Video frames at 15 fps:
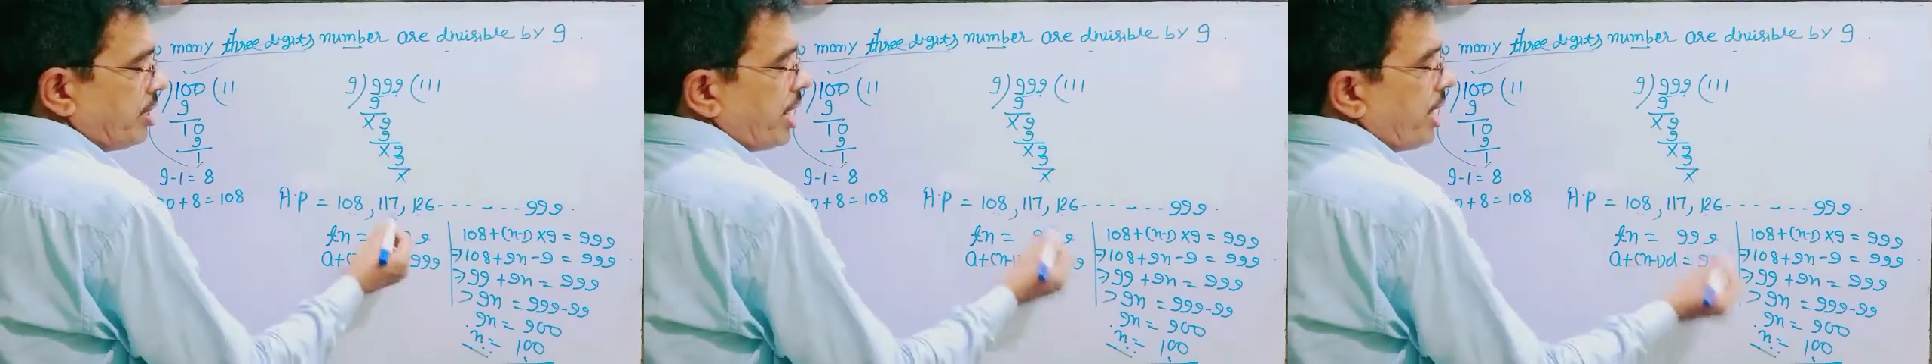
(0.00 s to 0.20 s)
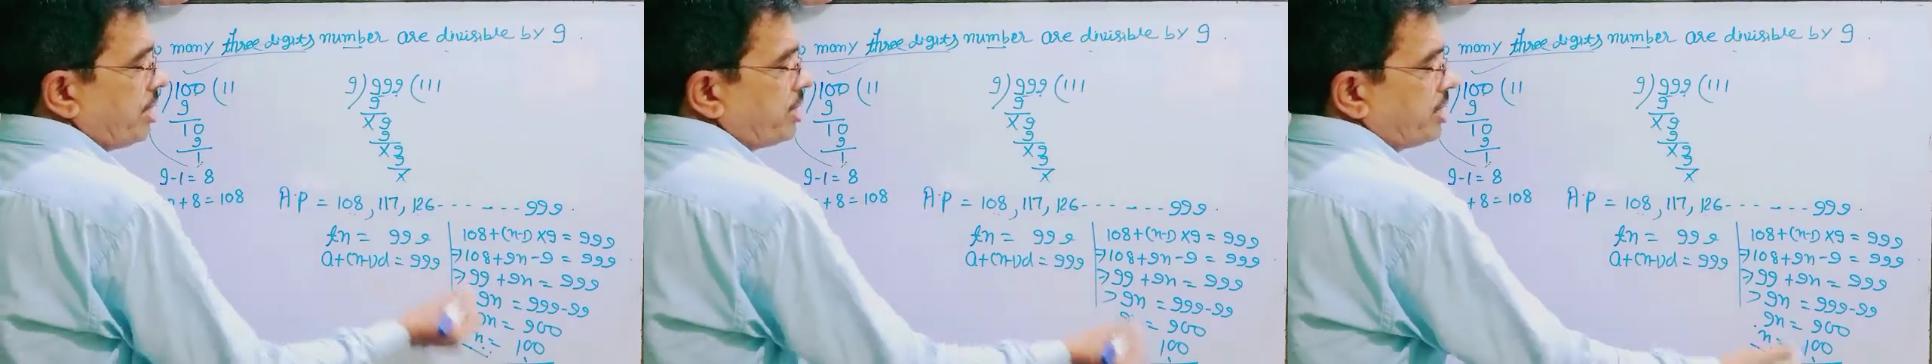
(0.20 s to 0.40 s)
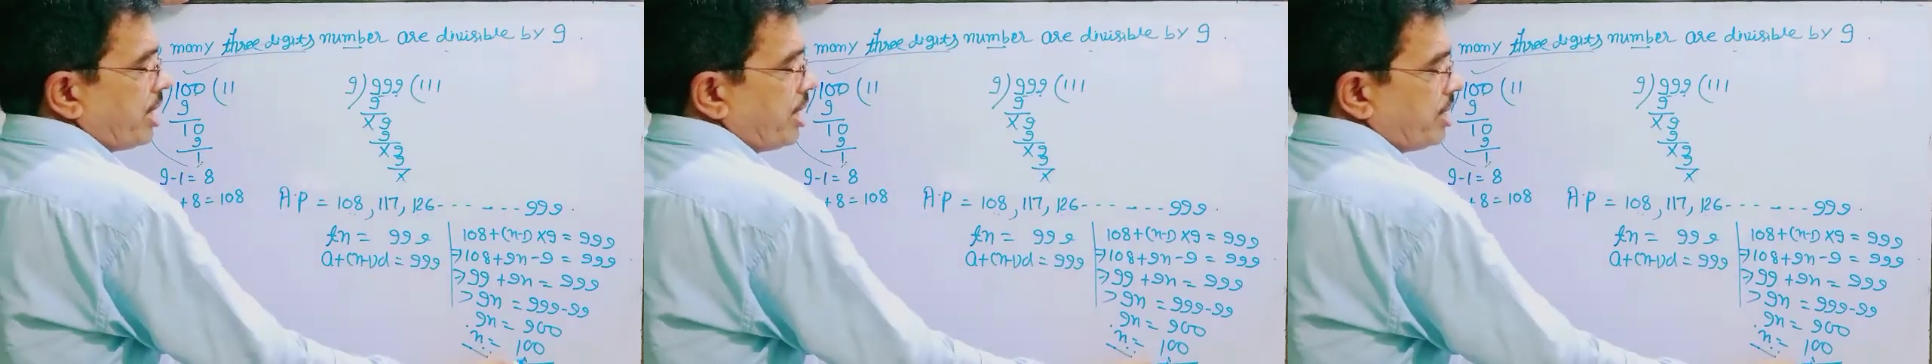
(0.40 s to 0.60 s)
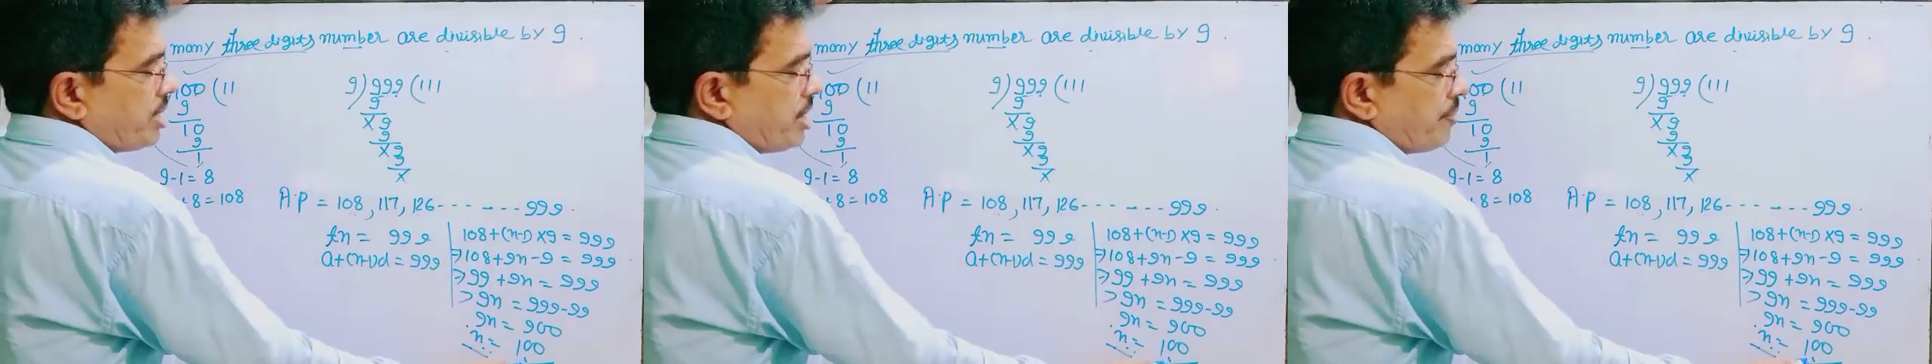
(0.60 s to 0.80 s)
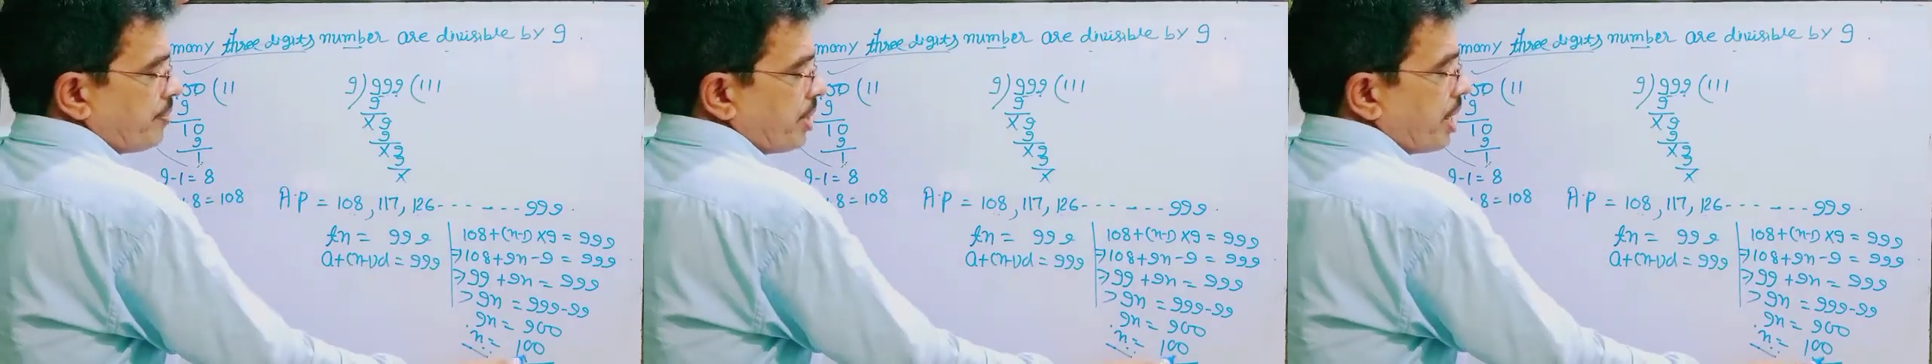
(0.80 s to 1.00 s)
and
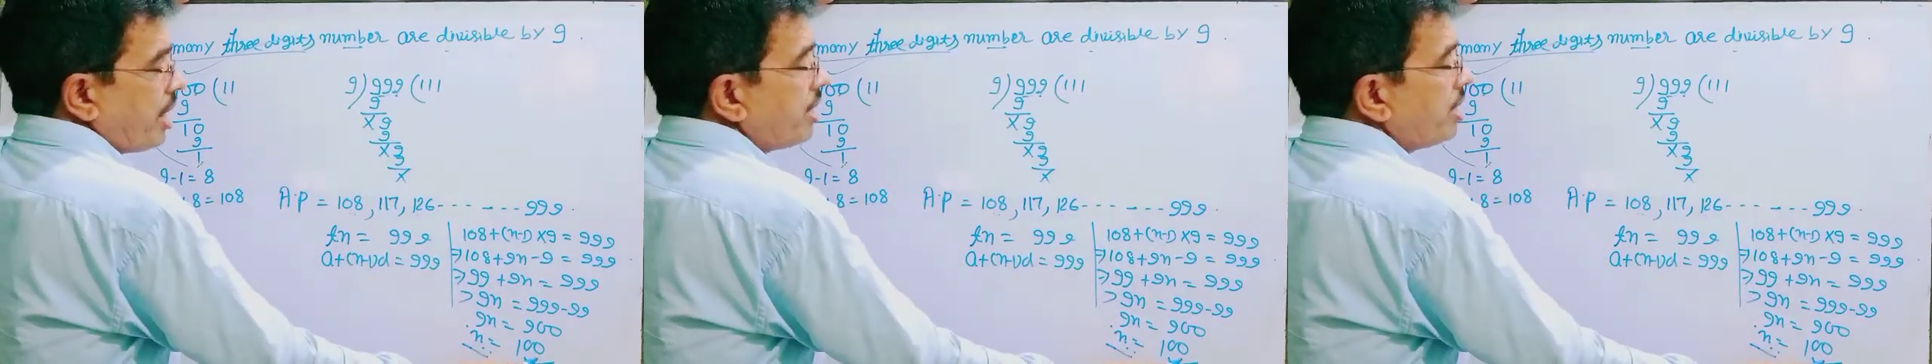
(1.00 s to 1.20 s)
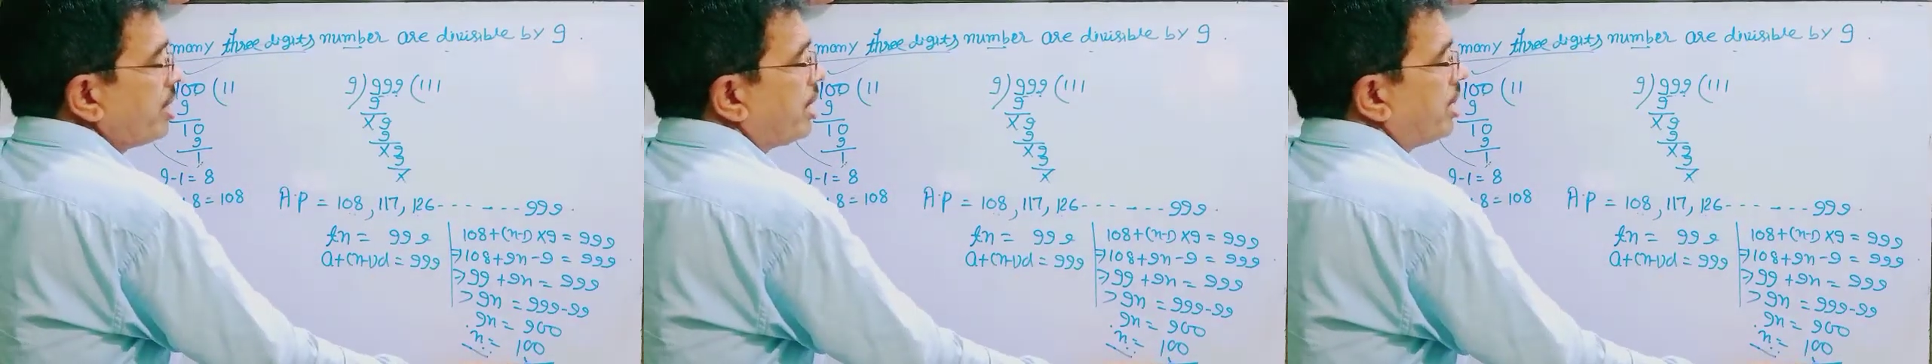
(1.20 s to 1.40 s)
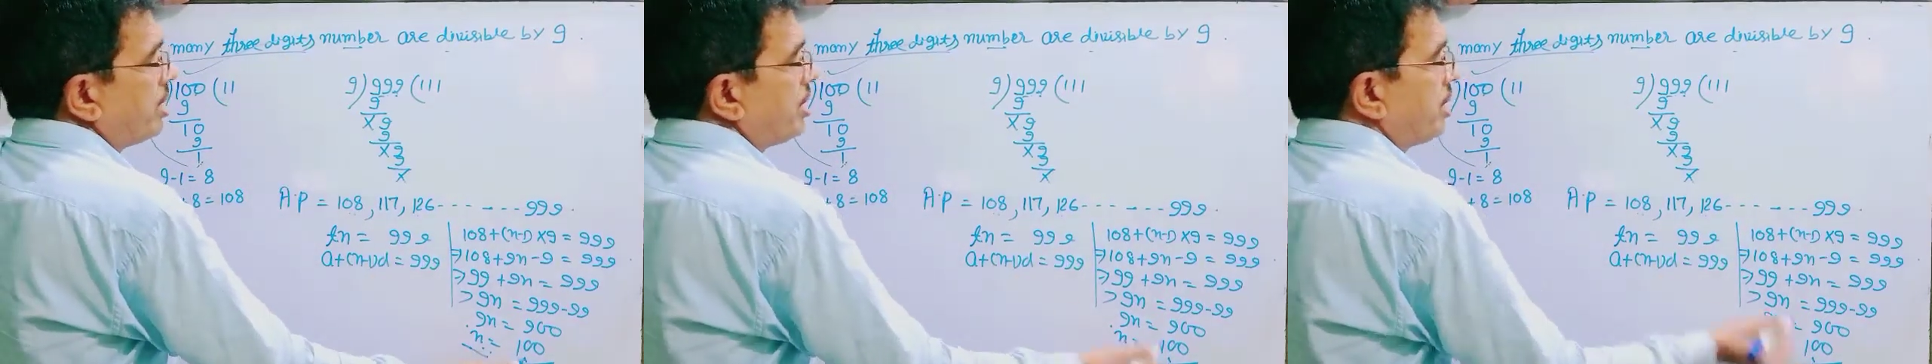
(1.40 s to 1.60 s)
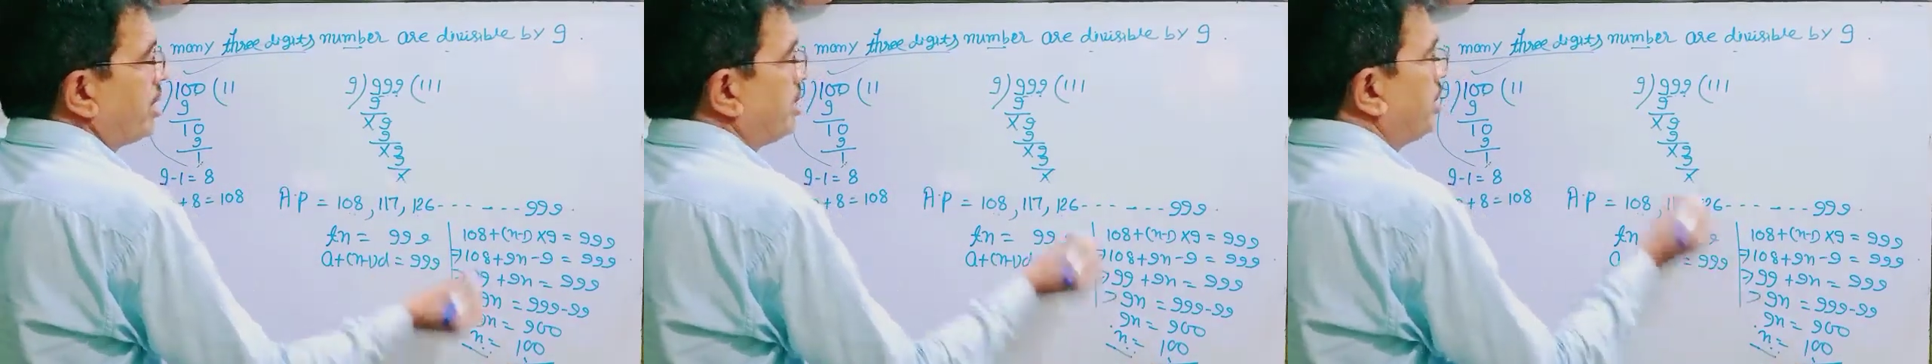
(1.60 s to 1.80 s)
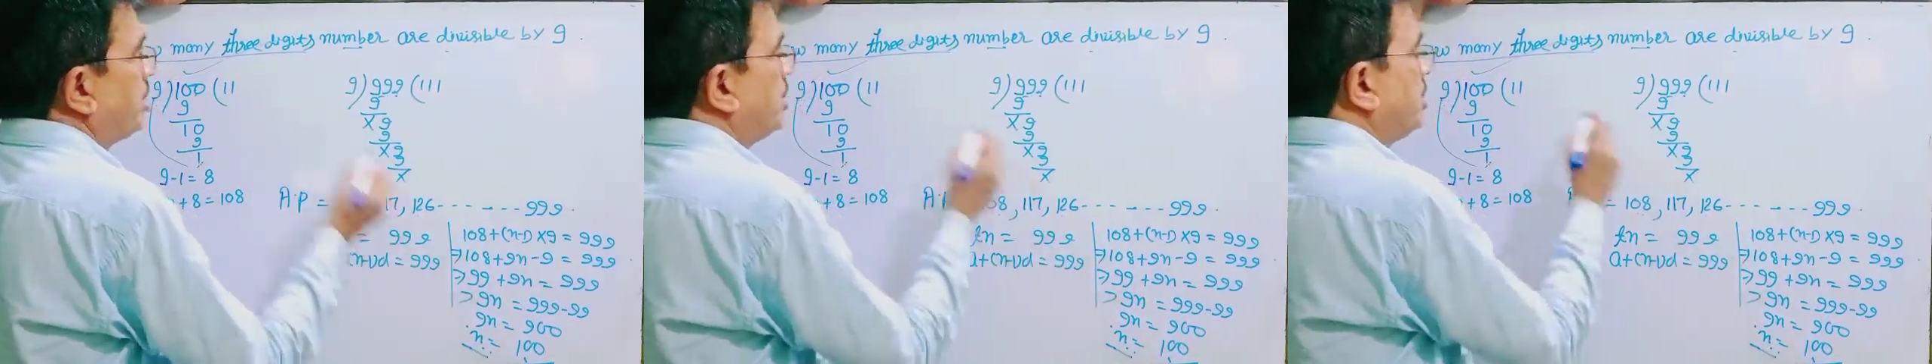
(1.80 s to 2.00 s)
that number are
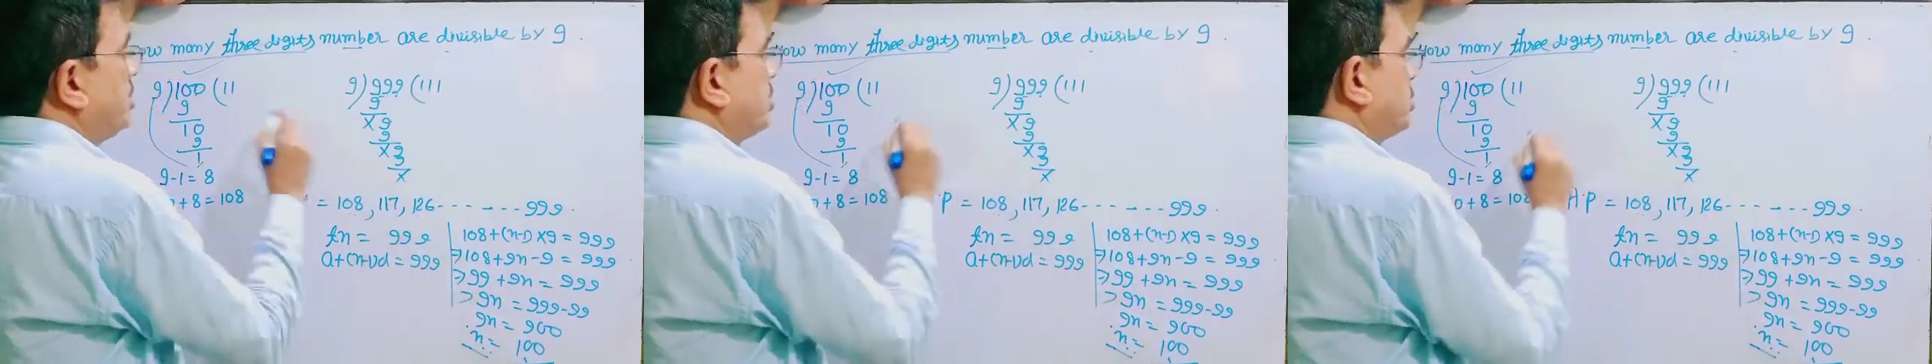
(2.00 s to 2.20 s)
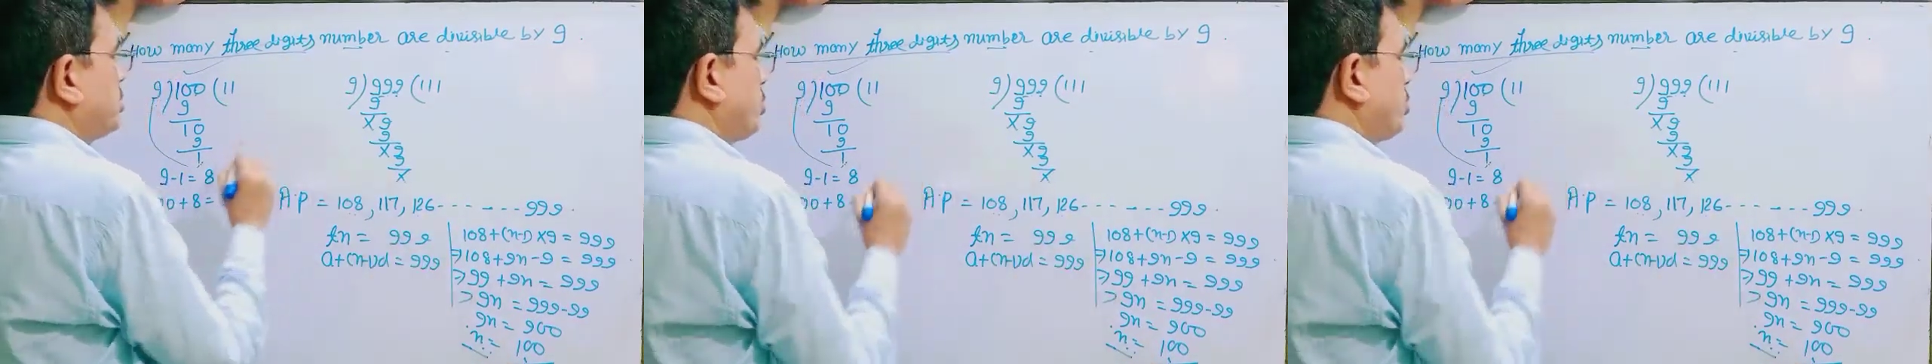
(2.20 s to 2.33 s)
100.